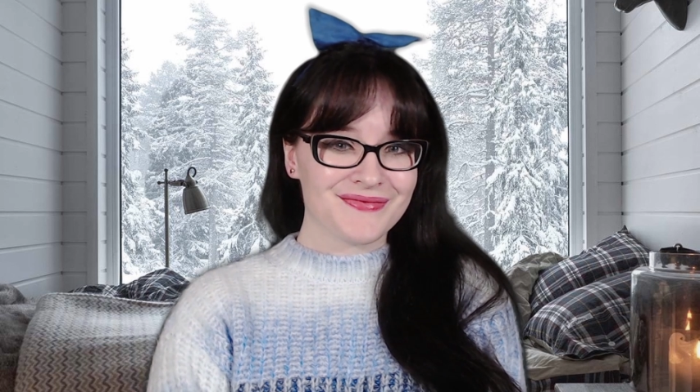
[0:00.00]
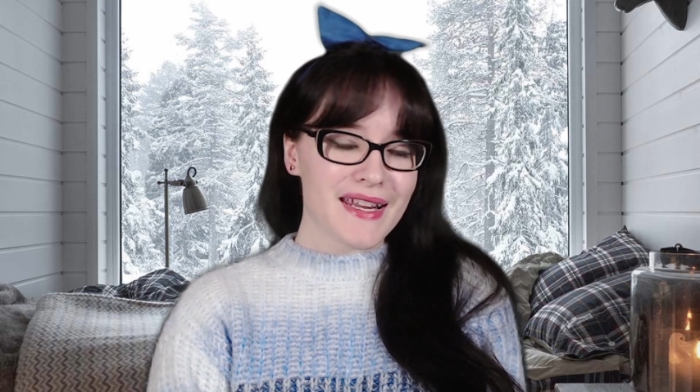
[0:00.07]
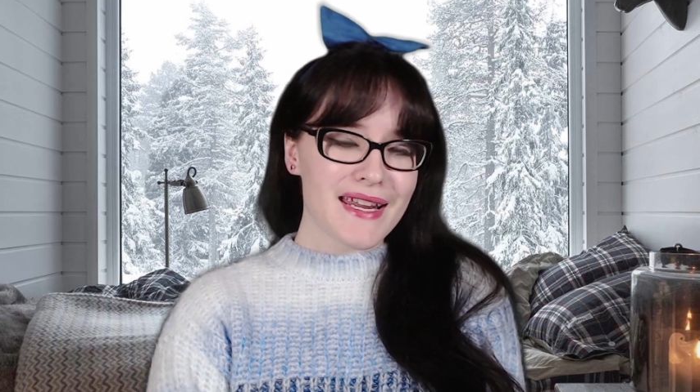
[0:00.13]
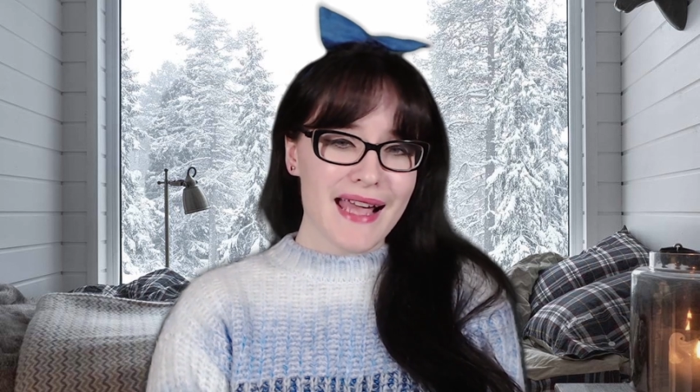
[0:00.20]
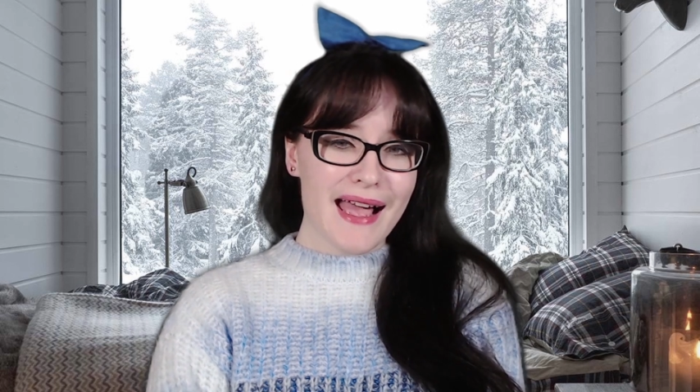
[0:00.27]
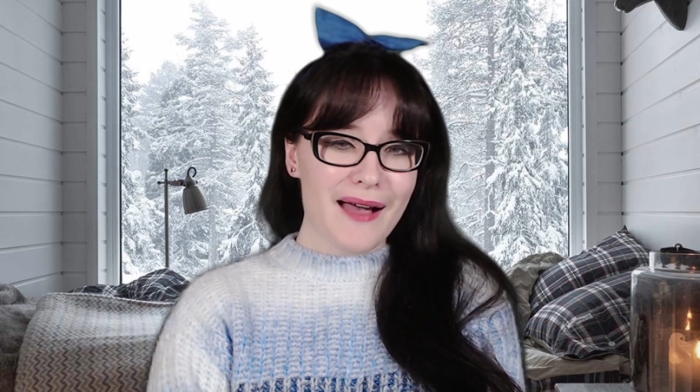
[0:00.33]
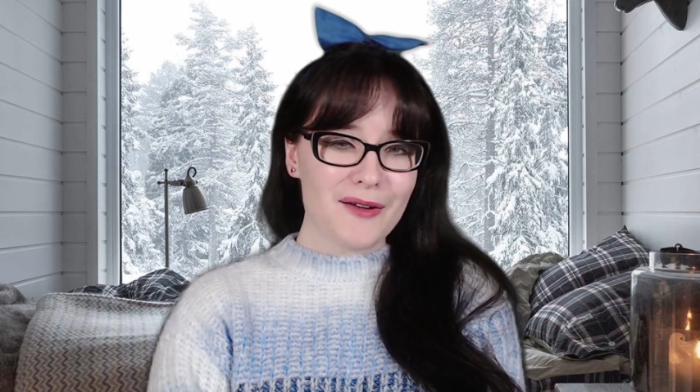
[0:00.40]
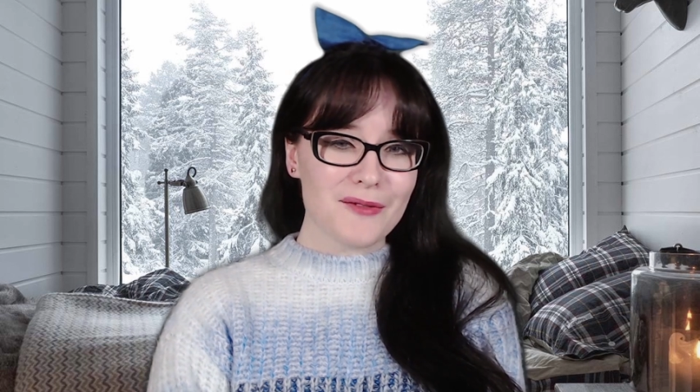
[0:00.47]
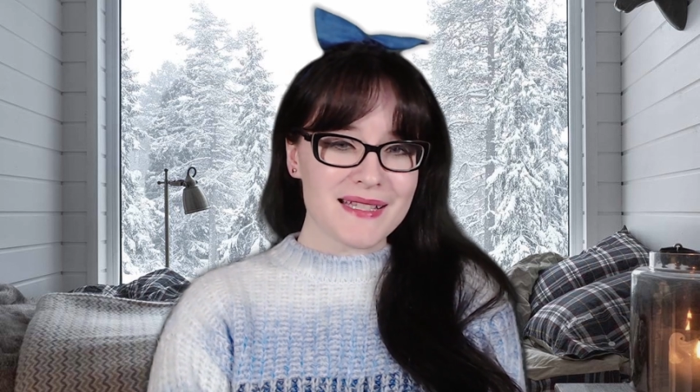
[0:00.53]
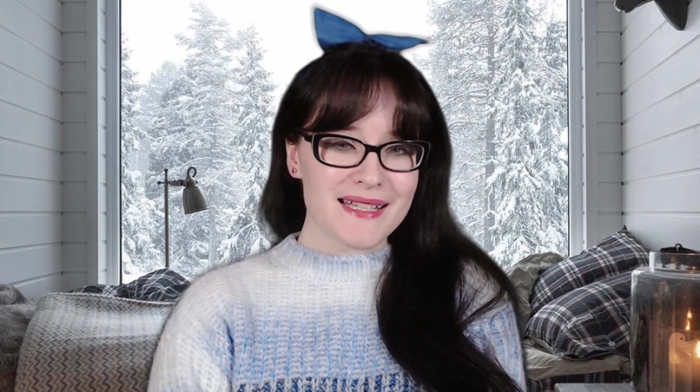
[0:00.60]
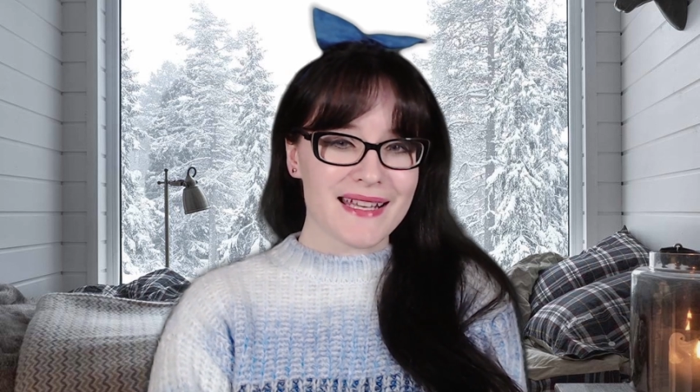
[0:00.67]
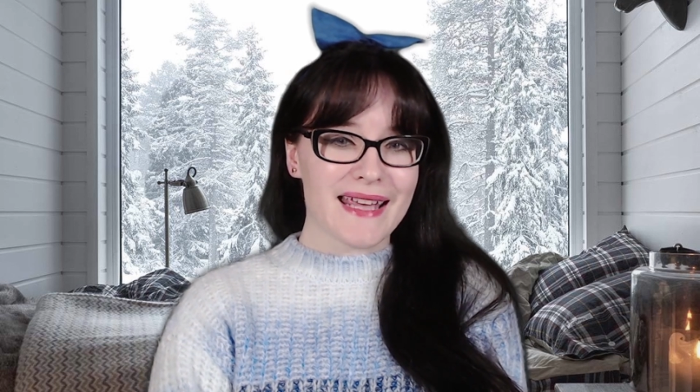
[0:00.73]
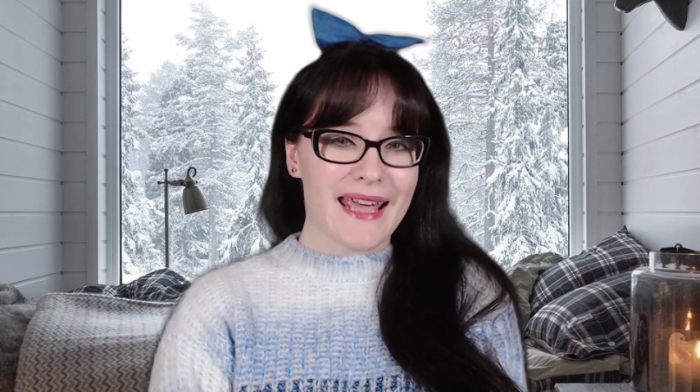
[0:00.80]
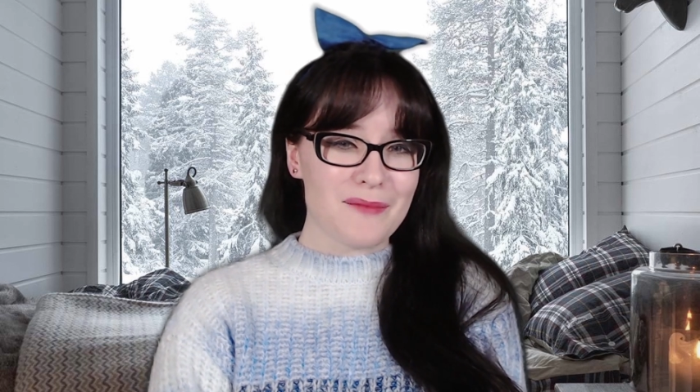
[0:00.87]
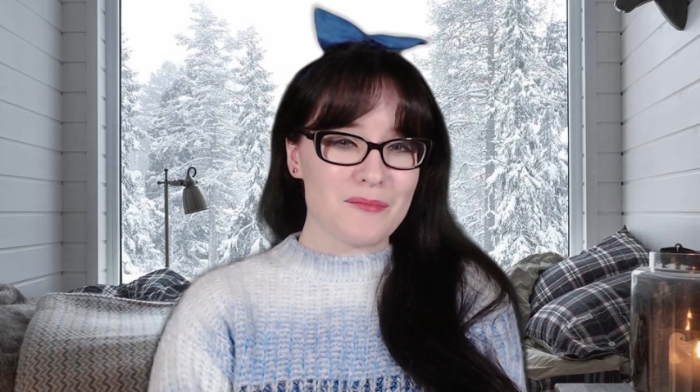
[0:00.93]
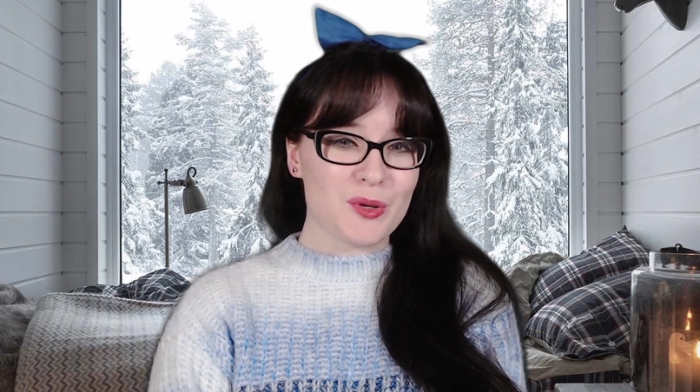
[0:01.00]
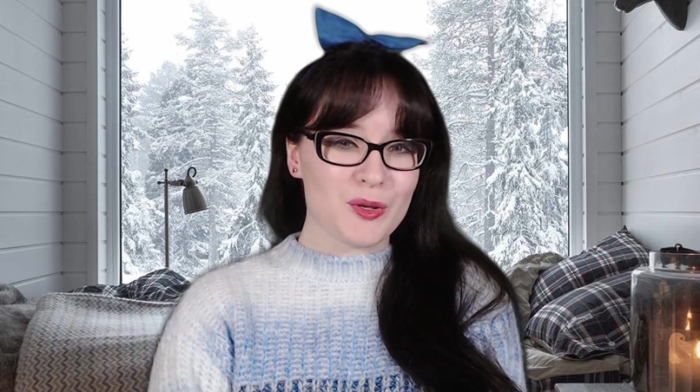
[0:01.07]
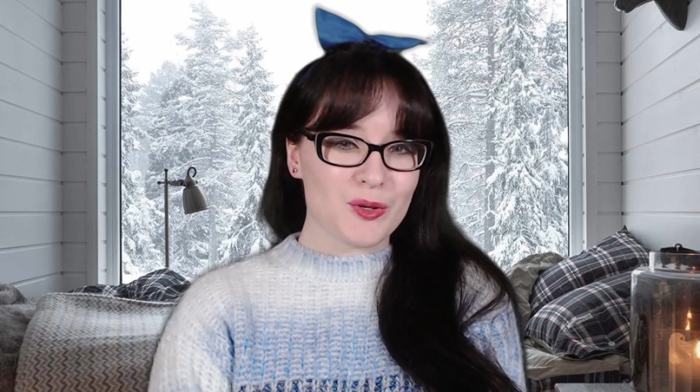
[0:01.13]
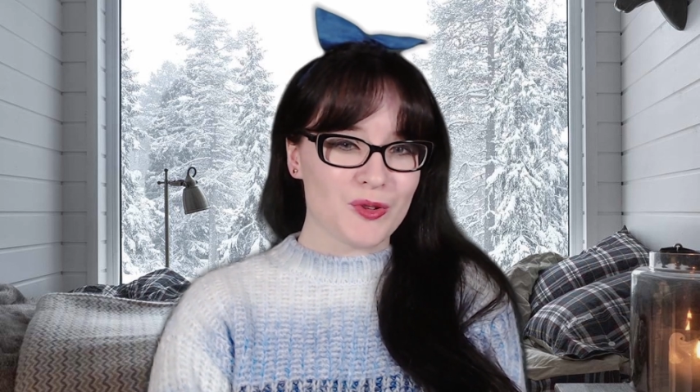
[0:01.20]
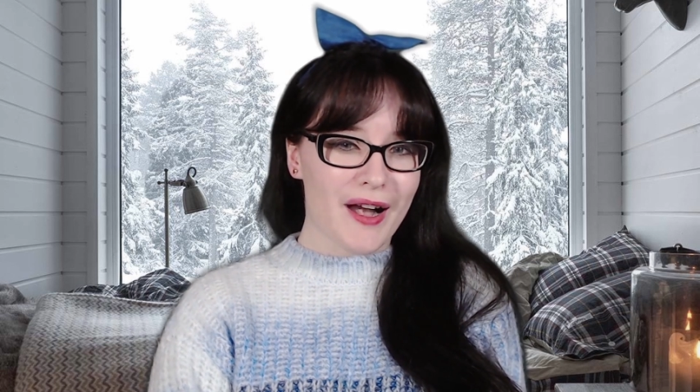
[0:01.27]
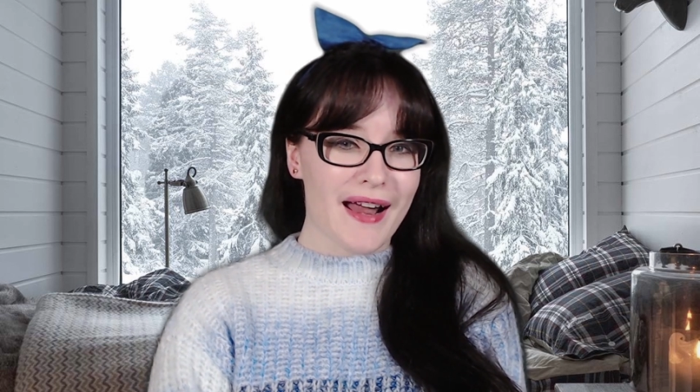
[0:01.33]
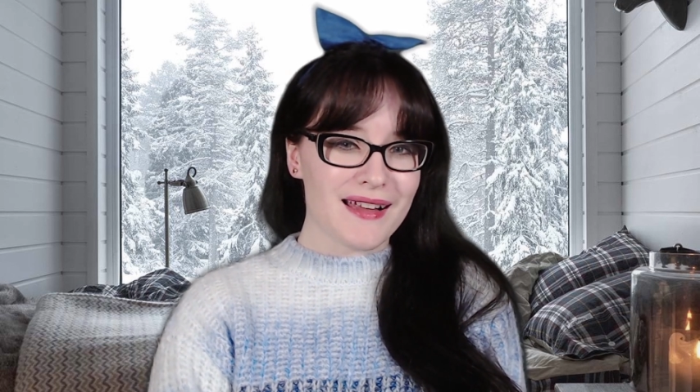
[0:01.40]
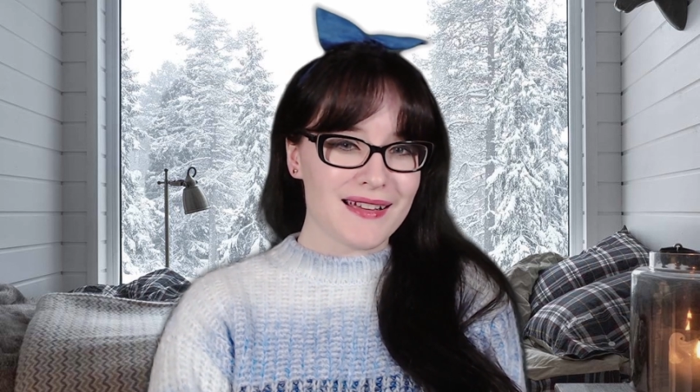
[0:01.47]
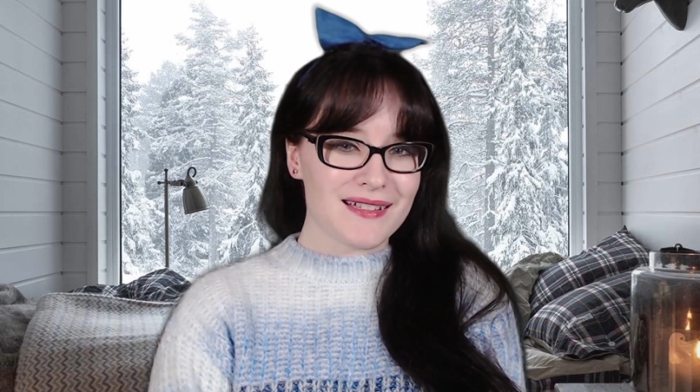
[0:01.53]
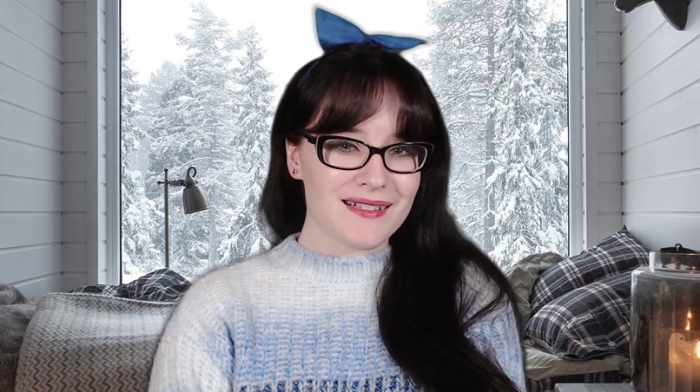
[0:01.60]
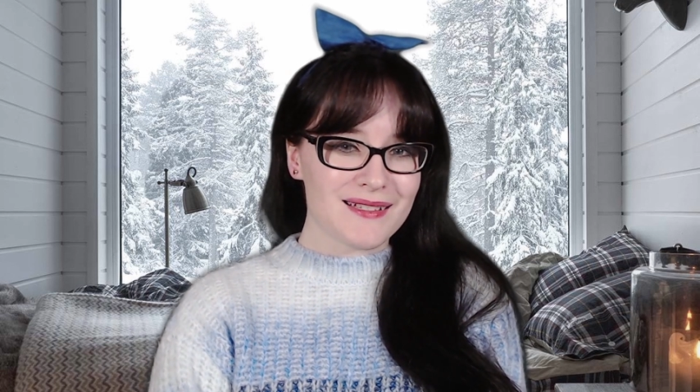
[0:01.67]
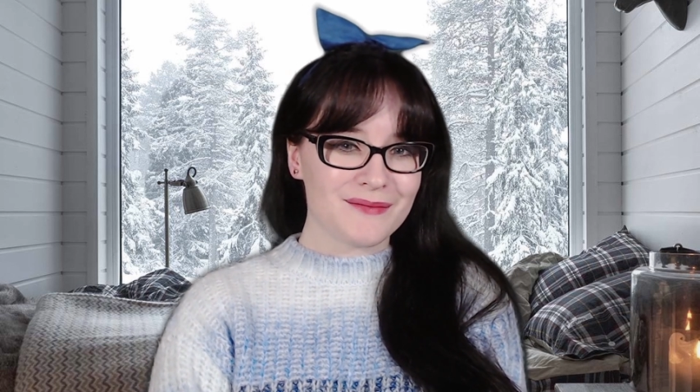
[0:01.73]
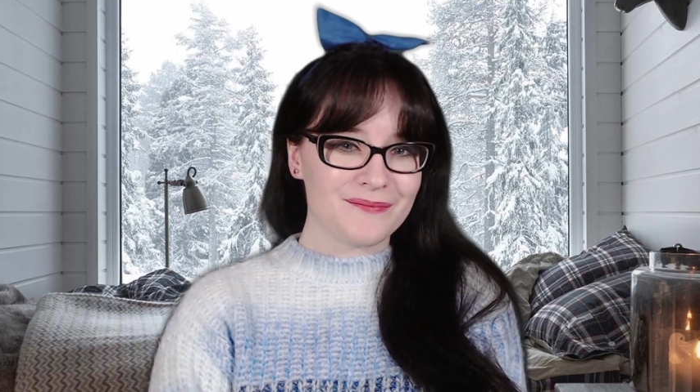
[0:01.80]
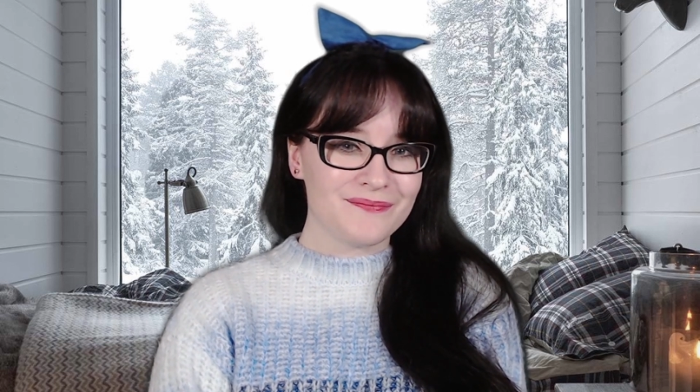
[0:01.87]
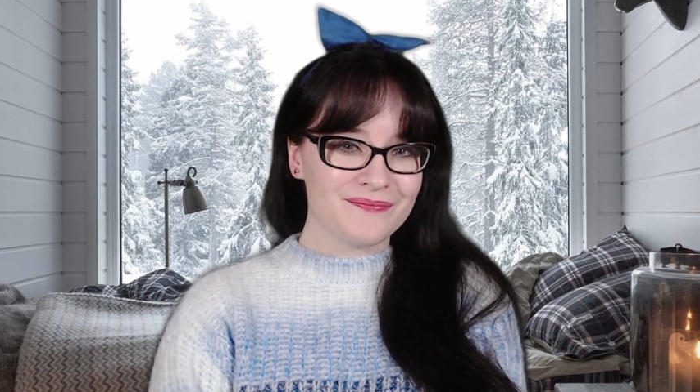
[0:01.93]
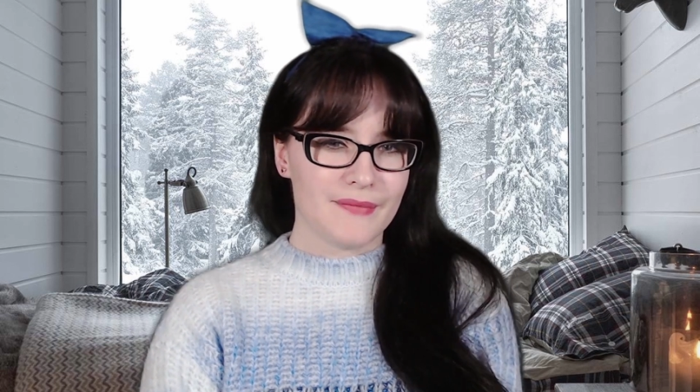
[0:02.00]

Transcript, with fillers: It helps the game progress.